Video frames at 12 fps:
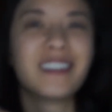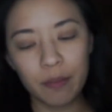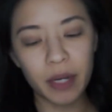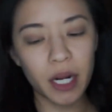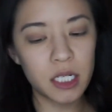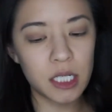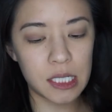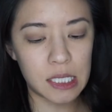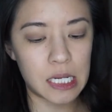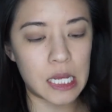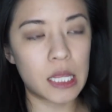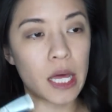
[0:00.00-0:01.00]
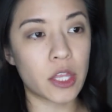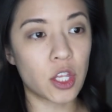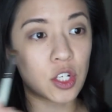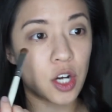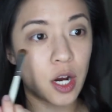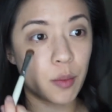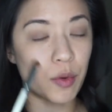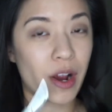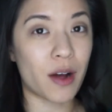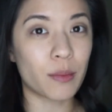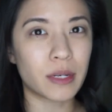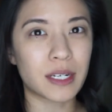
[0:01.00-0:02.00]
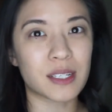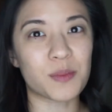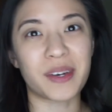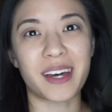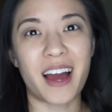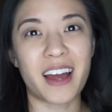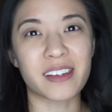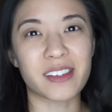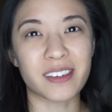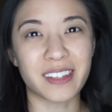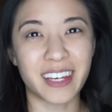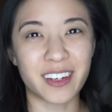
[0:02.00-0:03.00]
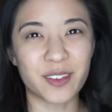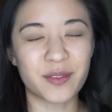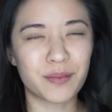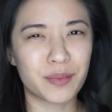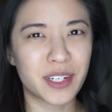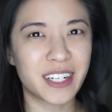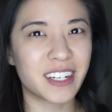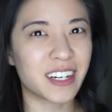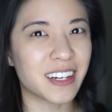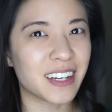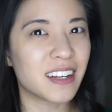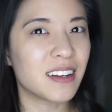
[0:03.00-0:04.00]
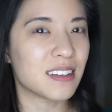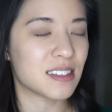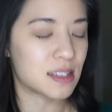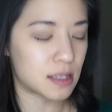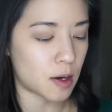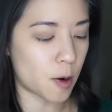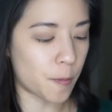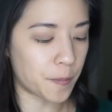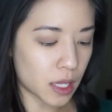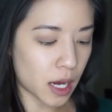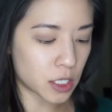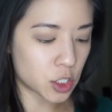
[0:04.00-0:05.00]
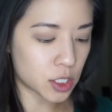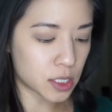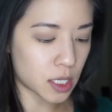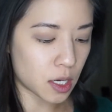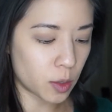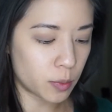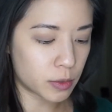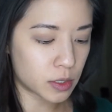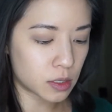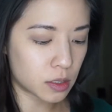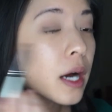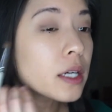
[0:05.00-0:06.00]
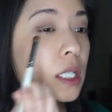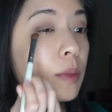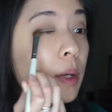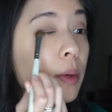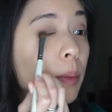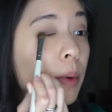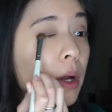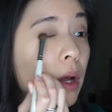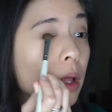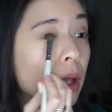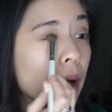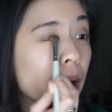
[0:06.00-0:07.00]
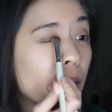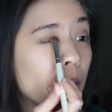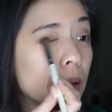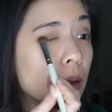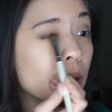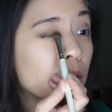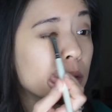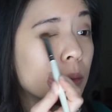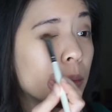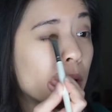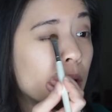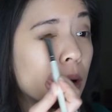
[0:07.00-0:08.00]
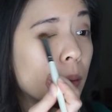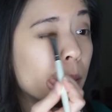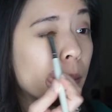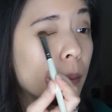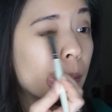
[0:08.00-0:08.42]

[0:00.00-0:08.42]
But I just need like the dark brown because my eyes are like pretty hooded, and so that just helps. Actually, maybe I'll put it like all along the bottom